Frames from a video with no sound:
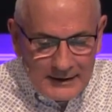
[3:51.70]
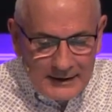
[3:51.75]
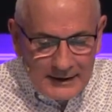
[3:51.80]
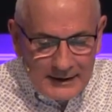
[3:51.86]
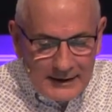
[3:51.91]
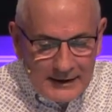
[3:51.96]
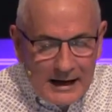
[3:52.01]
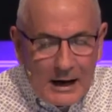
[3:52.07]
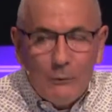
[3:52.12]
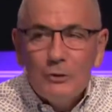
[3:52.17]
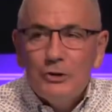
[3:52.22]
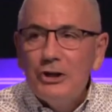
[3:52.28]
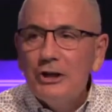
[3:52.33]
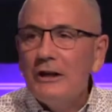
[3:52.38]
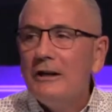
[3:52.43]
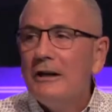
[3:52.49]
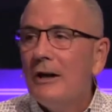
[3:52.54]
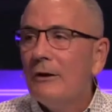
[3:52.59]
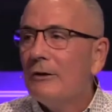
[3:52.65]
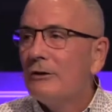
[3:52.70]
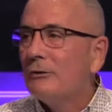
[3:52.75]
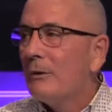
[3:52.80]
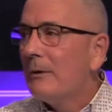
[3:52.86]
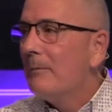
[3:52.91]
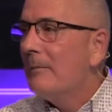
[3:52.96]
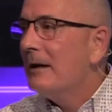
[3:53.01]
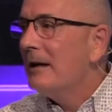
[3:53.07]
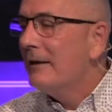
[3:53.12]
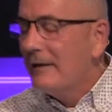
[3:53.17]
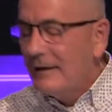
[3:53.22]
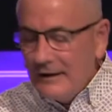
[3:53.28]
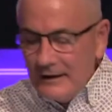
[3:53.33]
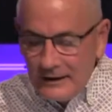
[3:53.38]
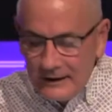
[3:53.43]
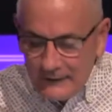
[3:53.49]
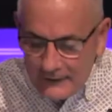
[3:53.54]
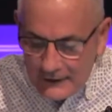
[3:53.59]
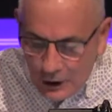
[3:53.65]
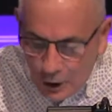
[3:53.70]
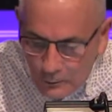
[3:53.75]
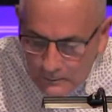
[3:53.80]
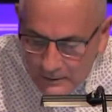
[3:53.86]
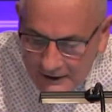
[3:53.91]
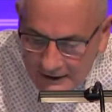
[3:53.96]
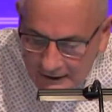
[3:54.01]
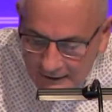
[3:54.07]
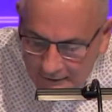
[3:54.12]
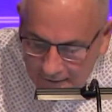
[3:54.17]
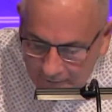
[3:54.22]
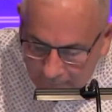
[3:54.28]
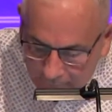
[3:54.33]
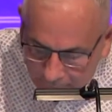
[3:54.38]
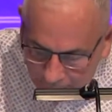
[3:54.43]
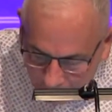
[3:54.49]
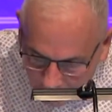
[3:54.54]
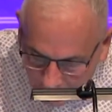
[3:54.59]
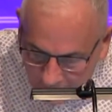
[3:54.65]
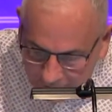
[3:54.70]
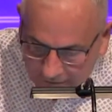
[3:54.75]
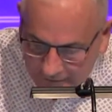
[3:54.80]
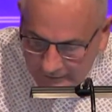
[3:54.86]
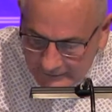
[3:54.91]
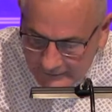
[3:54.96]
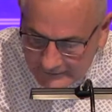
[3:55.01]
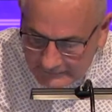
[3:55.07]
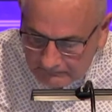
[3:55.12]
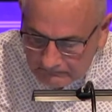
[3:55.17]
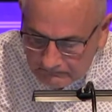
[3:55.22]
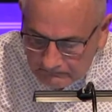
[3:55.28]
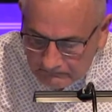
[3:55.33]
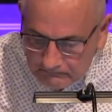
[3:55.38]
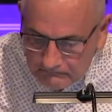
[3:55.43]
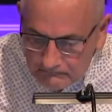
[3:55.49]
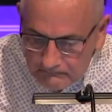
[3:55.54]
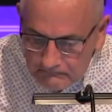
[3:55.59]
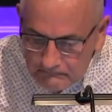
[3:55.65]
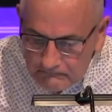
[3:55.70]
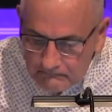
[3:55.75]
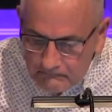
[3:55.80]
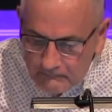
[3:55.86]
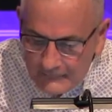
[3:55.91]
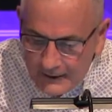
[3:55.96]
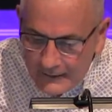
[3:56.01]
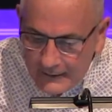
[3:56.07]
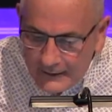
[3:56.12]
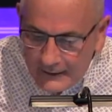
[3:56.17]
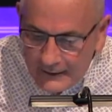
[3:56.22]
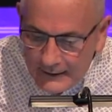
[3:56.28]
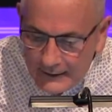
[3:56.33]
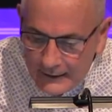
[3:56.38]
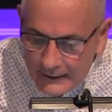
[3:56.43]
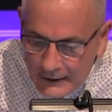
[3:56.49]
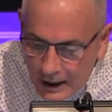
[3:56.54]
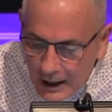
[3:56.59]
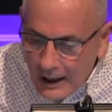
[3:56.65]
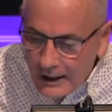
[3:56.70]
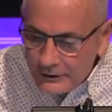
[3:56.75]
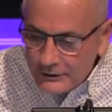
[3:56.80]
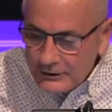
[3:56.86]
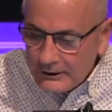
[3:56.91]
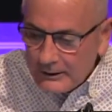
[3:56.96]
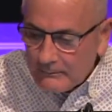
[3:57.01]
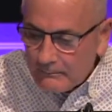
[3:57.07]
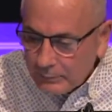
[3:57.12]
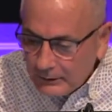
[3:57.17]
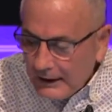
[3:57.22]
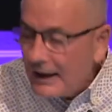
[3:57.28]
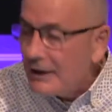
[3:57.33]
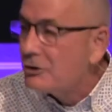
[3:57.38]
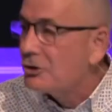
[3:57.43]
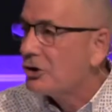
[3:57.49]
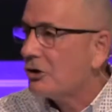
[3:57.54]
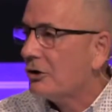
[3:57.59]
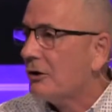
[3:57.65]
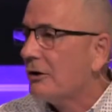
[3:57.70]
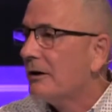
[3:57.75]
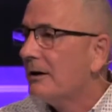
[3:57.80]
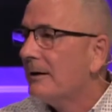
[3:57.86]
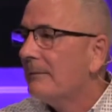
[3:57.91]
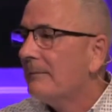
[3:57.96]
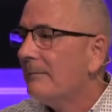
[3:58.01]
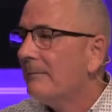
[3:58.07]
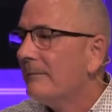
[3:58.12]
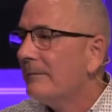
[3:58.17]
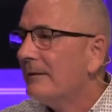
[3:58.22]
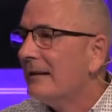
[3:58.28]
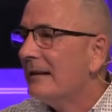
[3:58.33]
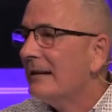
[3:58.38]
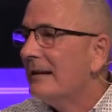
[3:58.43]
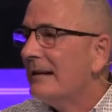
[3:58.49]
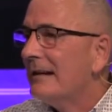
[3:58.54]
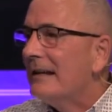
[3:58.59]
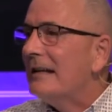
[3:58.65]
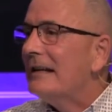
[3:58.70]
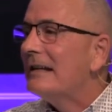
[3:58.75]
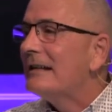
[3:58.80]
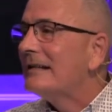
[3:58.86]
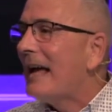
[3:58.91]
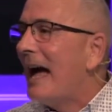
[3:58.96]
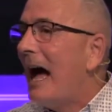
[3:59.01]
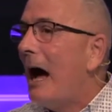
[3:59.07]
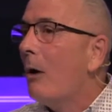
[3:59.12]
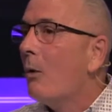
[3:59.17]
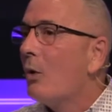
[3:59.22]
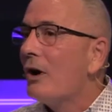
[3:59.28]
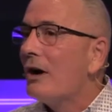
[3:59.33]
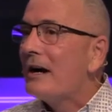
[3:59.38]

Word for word: I want you to notice with me in the, in the opening verses God's pleasure is our